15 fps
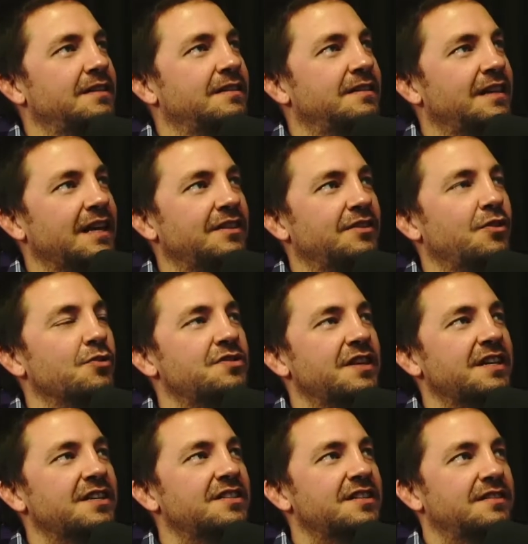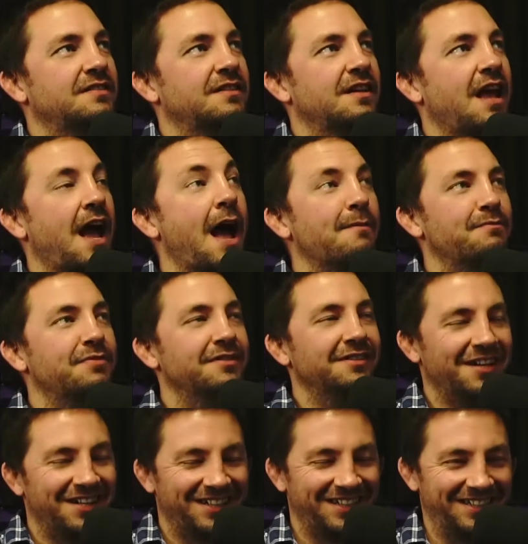like those things happen.
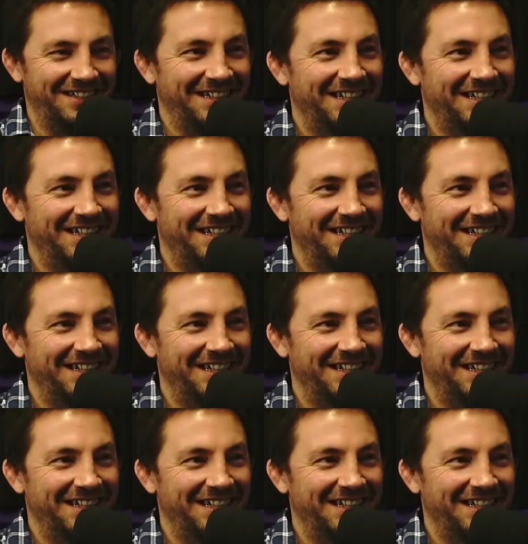Like